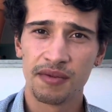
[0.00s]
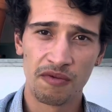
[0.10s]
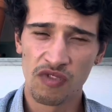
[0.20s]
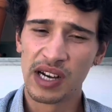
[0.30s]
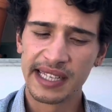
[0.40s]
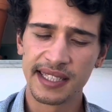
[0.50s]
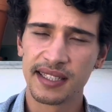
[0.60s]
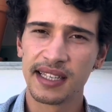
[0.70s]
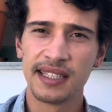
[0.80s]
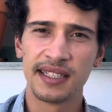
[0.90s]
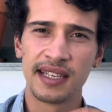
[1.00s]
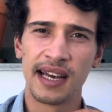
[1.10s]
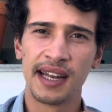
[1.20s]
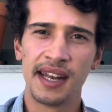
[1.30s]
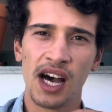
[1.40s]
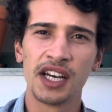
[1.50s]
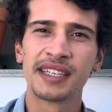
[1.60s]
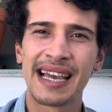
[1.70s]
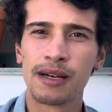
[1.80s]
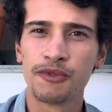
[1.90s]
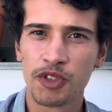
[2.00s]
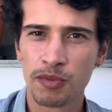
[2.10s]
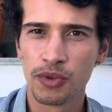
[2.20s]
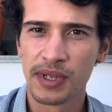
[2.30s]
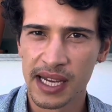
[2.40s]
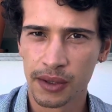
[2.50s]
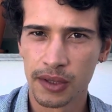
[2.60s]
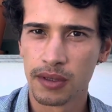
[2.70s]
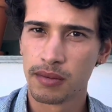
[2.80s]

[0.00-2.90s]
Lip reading: Rice is an uncountable noun,